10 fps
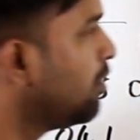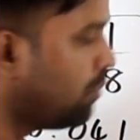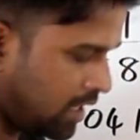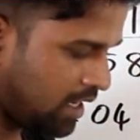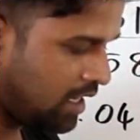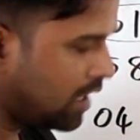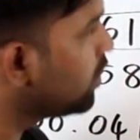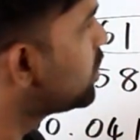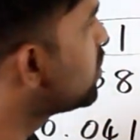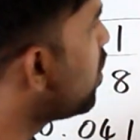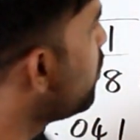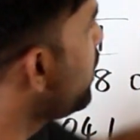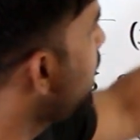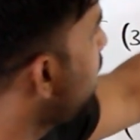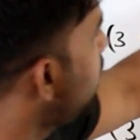But it looks so
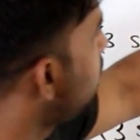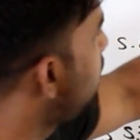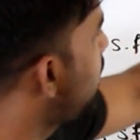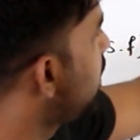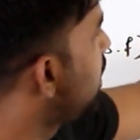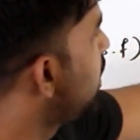weird that